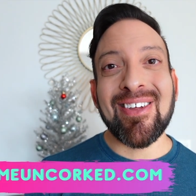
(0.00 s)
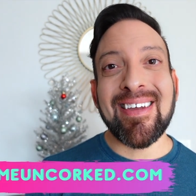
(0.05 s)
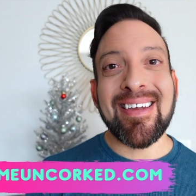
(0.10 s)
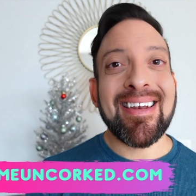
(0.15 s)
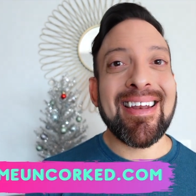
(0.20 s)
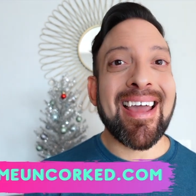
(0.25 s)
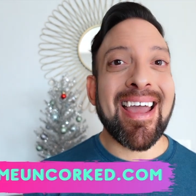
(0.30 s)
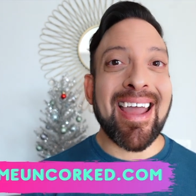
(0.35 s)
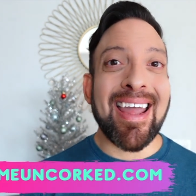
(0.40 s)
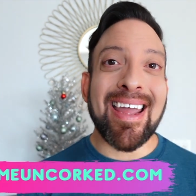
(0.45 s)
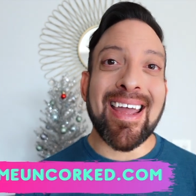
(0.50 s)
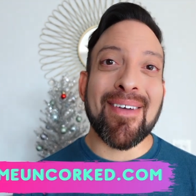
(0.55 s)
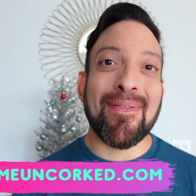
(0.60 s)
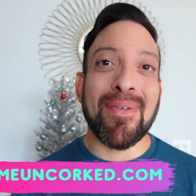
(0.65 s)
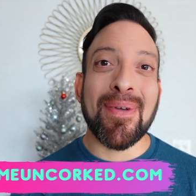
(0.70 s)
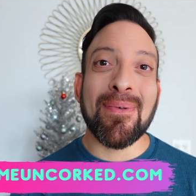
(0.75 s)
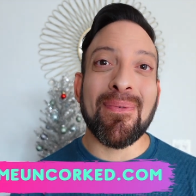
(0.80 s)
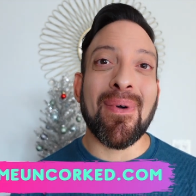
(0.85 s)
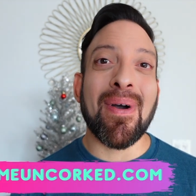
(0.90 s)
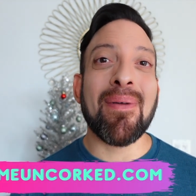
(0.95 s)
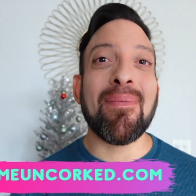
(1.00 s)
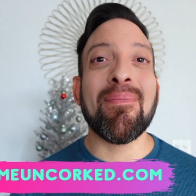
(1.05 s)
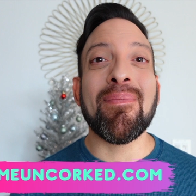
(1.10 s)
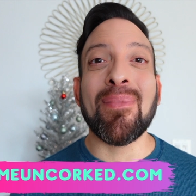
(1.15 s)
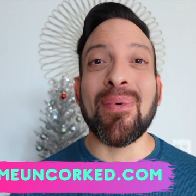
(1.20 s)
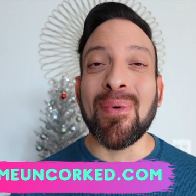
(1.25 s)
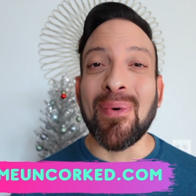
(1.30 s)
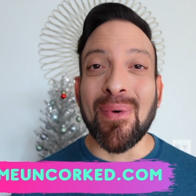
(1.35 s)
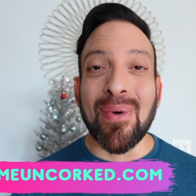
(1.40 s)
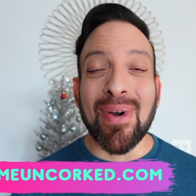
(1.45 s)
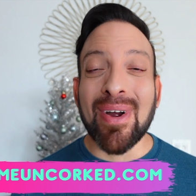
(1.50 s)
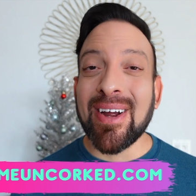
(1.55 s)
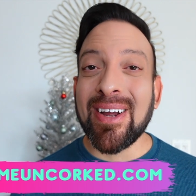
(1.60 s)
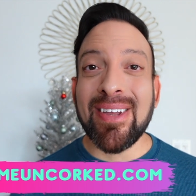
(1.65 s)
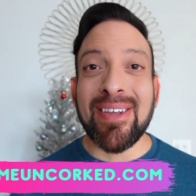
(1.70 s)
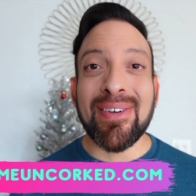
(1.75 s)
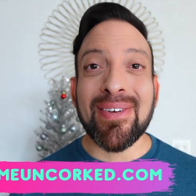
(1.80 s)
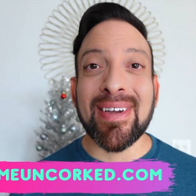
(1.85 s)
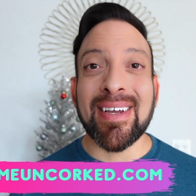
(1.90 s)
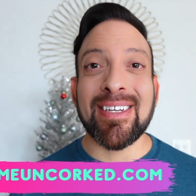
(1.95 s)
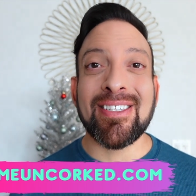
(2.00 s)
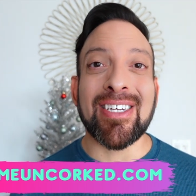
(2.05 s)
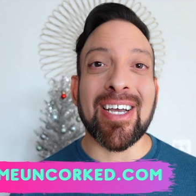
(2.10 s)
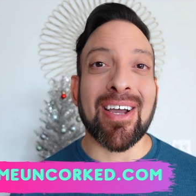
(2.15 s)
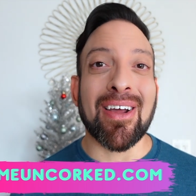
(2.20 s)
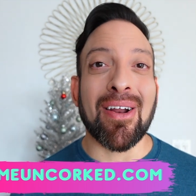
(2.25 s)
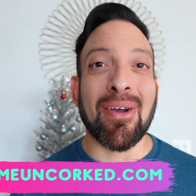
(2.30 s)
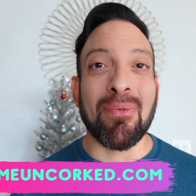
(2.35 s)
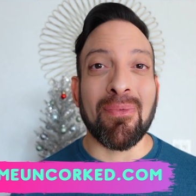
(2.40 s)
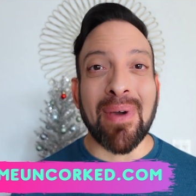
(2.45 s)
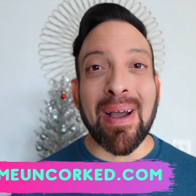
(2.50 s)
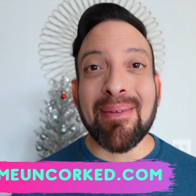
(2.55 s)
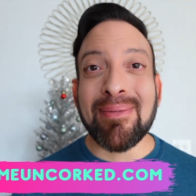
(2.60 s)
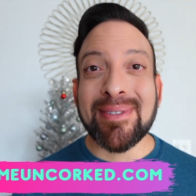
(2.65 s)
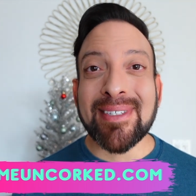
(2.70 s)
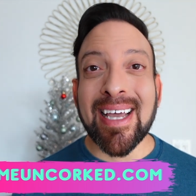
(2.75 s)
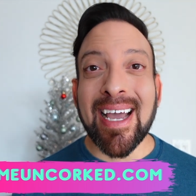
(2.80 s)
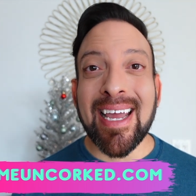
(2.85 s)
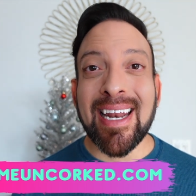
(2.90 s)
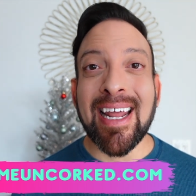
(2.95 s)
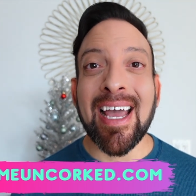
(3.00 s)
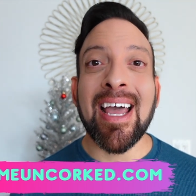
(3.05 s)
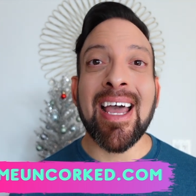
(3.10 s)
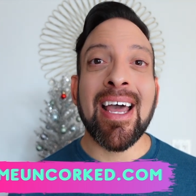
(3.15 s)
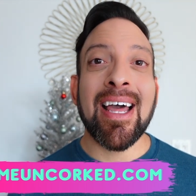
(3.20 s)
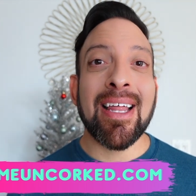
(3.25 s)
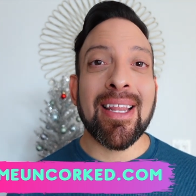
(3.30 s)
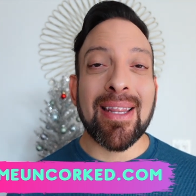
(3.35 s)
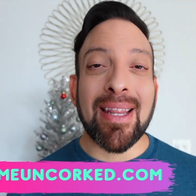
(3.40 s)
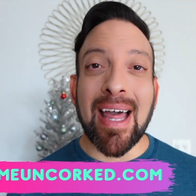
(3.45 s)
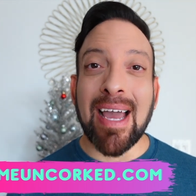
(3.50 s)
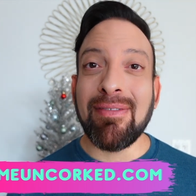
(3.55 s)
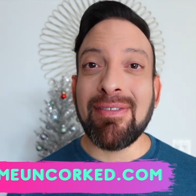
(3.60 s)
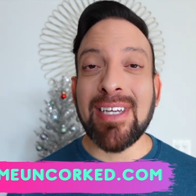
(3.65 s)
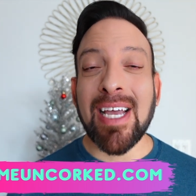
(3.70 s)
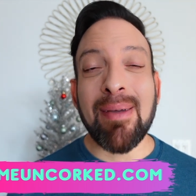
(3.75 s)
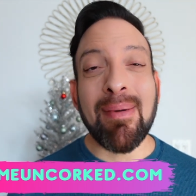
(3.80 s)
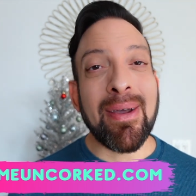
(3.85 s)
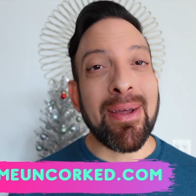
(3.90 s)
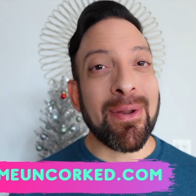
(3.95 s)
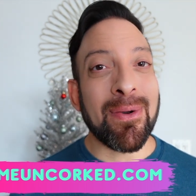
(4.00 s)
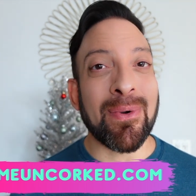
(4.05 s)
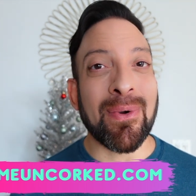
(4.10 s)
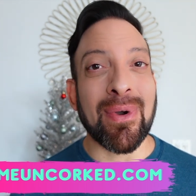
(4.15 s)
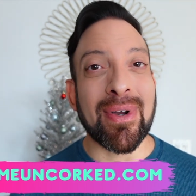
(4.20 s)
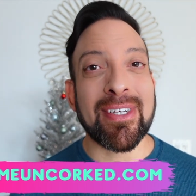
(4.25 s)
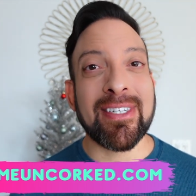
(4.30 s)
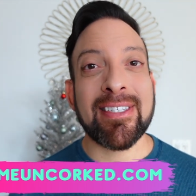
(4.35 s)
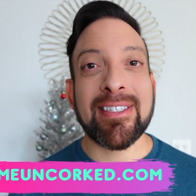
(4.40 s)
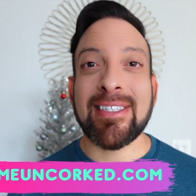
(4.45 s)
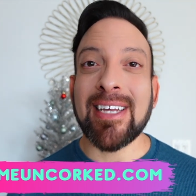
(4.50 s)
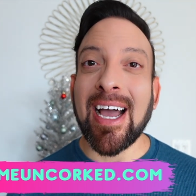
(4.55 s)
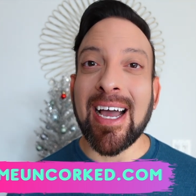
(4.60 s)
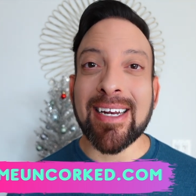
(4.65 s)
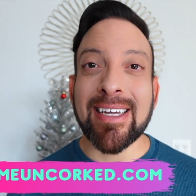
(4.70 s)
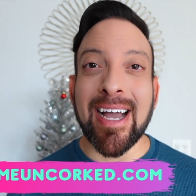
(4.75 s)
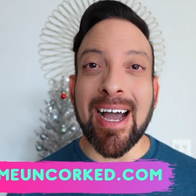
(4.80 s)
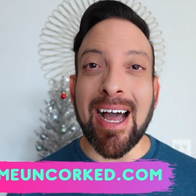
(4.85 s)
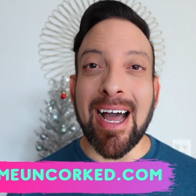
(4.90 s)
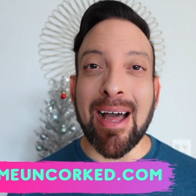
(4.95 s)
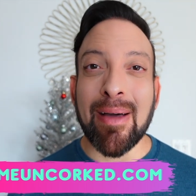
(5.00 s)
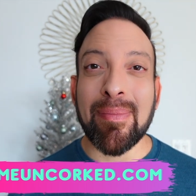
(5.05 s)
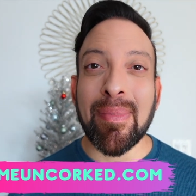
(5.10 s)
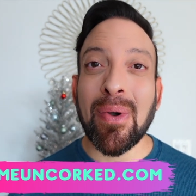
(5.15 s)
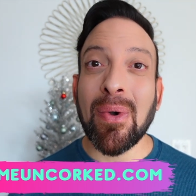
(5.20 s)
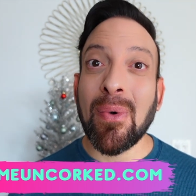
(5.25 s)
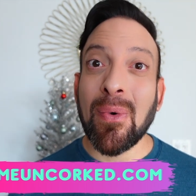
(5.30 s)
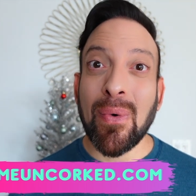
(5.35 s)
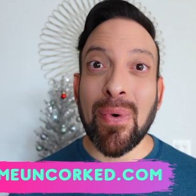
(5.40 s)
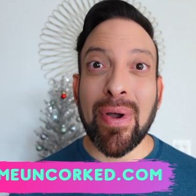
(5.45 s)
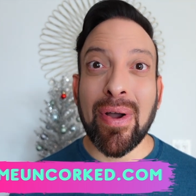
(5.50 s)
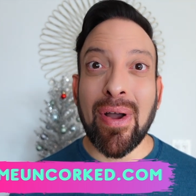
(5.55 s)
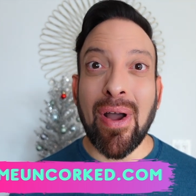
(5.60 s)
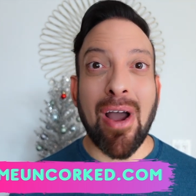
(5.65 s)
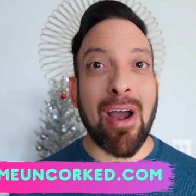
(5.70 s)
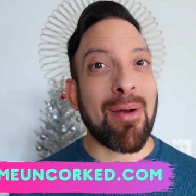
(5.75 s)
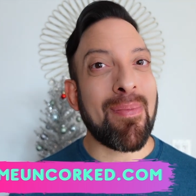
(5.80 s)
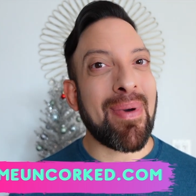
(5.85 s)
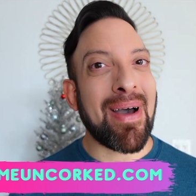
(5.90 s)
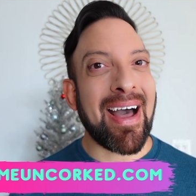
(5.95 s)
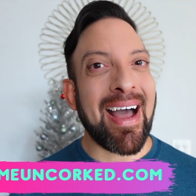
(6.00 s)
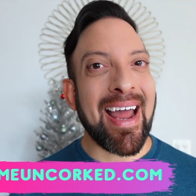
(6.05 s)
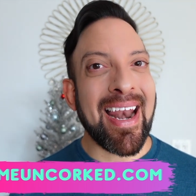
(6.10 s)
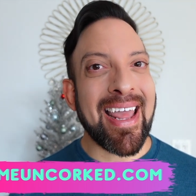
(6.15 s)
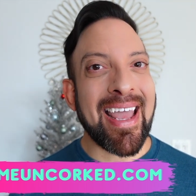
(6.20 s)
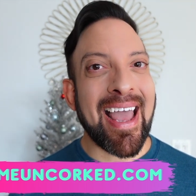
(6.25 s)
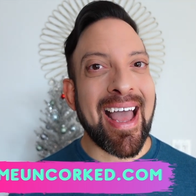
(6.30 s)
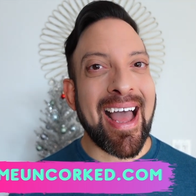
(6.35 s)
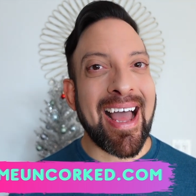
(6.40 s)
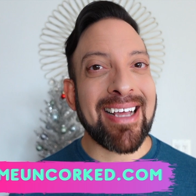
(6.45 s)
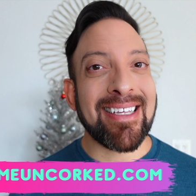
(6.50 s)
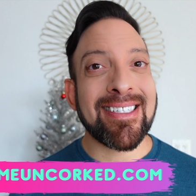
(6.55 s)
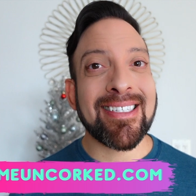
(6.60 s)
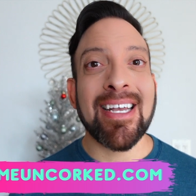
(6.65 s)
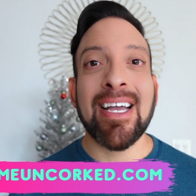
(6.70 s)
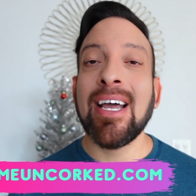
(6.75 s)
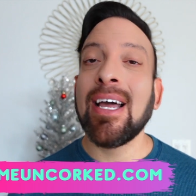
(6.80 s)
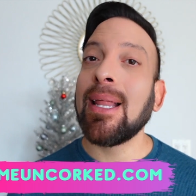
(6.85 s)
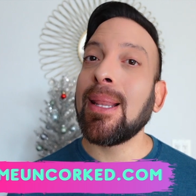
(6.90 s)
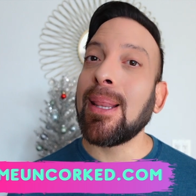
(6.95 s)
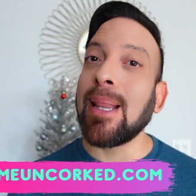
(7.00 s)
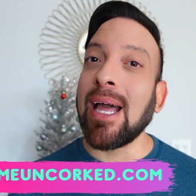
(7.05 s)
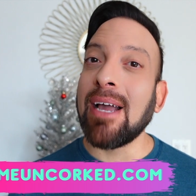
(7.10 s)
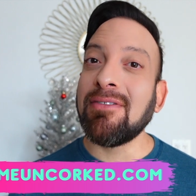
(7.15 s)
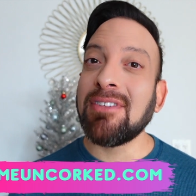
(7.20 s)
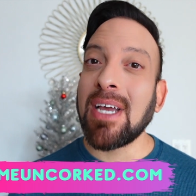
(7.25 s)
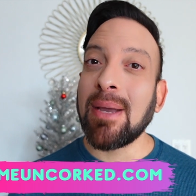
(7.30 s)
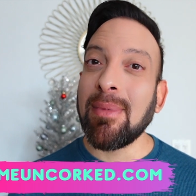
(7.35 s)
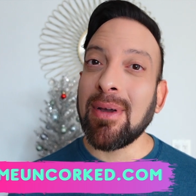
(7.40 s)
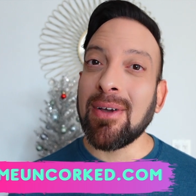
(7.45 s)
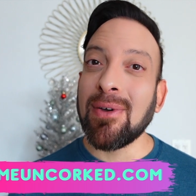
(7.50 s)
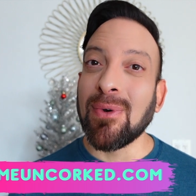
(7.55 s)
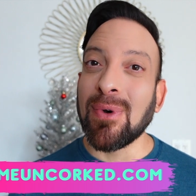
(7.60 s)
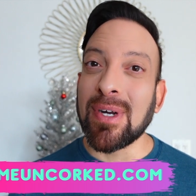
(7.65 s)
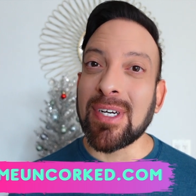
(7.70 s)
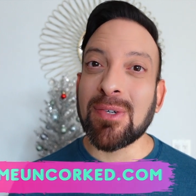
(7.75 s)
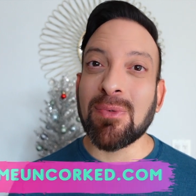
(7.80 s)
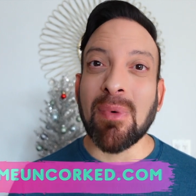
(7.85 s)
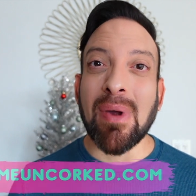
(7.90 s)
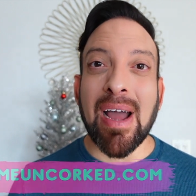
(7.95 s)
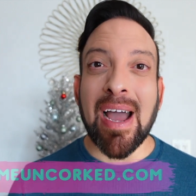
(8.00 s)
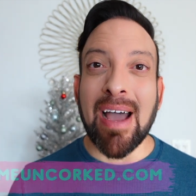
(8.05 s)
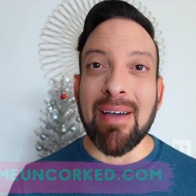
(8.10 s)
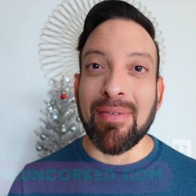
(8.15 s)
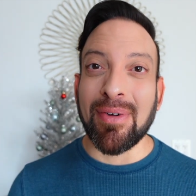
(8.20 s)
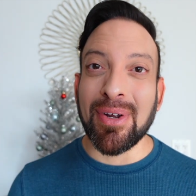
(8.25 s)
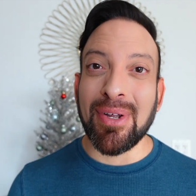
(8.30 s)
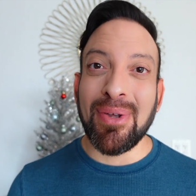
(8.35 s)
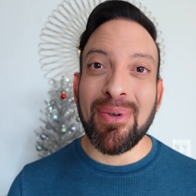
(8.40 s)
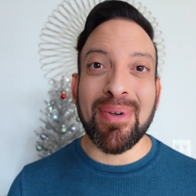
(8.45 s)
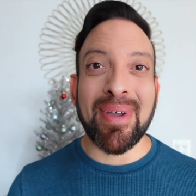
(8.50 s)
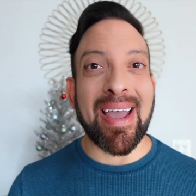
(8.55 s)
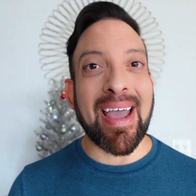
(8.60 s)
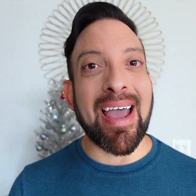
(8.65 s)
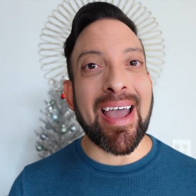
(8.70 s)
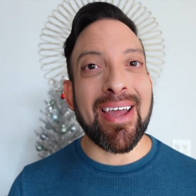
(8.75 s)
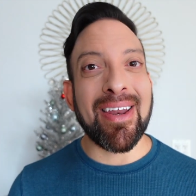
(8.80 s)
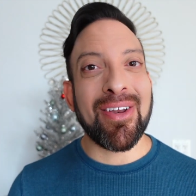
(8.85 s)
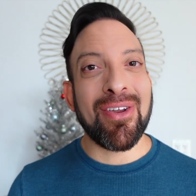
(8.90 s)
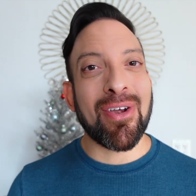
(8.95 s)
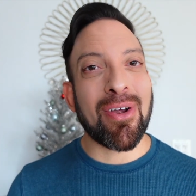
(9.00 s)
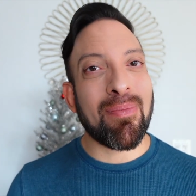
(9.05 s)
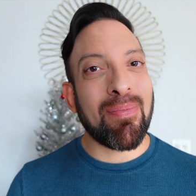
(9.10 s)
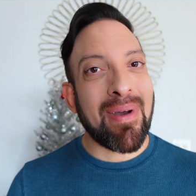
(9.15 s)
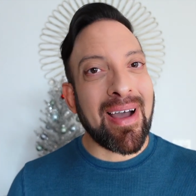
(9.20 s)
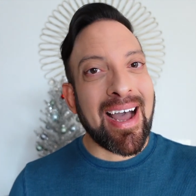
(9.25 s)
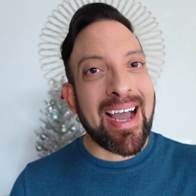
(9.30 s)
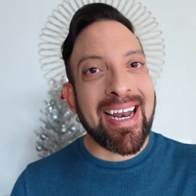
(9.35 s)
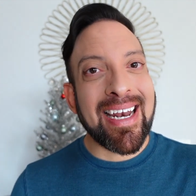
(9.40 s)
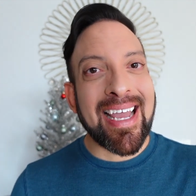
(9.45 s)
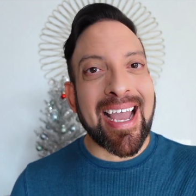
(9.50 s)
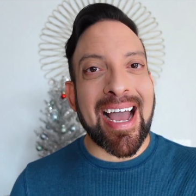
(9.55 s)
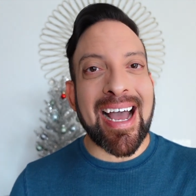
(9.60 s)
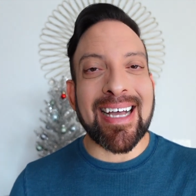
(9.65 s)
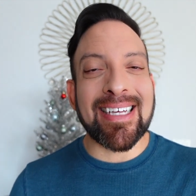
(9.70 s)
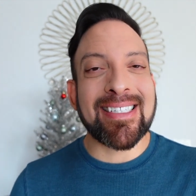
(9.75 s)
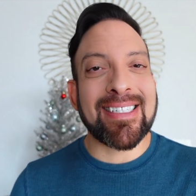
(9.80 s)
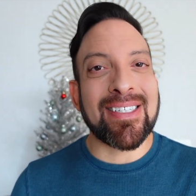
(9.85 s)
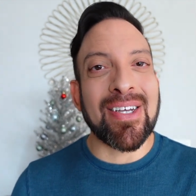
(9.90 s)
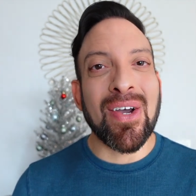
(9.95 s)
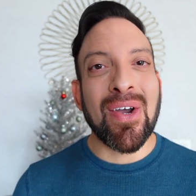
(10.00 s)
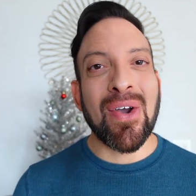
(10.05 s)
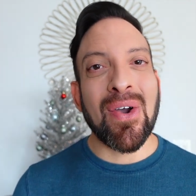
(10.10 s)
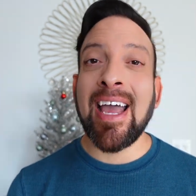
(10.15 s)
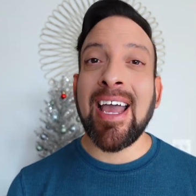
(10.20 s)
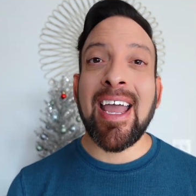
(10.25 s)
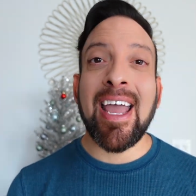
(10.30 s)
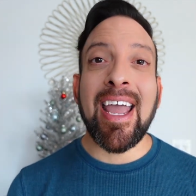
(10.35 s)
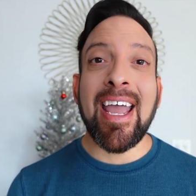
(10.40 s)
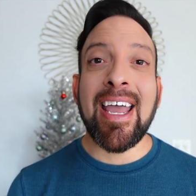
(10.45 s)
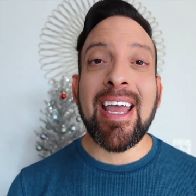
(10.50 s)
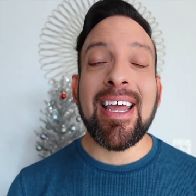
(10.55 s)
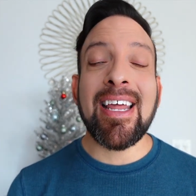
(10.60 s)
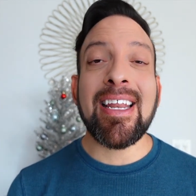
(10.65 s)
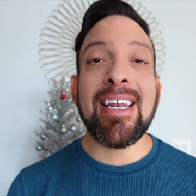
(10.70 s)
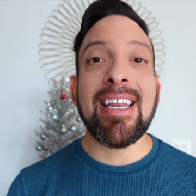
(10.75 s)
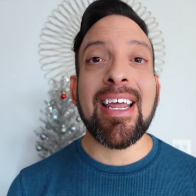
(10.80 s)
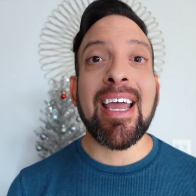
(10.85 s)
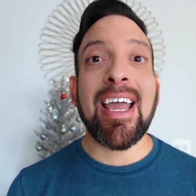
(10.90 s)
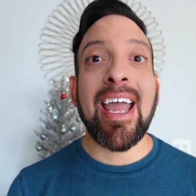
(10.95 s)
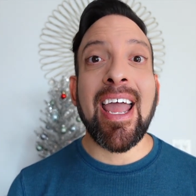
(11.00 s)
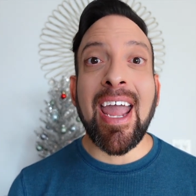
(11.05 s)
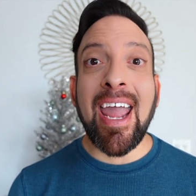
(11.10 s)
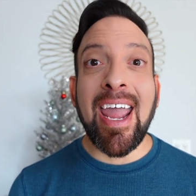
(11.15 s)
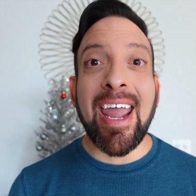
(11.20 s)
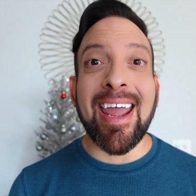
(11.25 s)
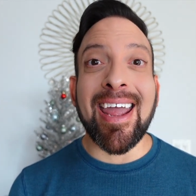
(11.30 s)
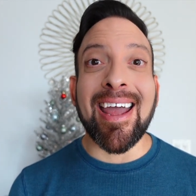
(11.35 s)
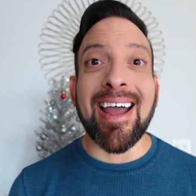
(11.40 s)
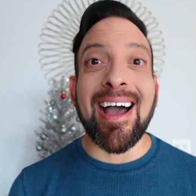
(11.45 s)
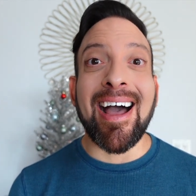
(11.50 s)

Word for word: And hey, if you want more, you can check out our website, lifetimeuncorked.com, or our podcast, Lifetime Uncorked, wherever you get your podcast. And hey,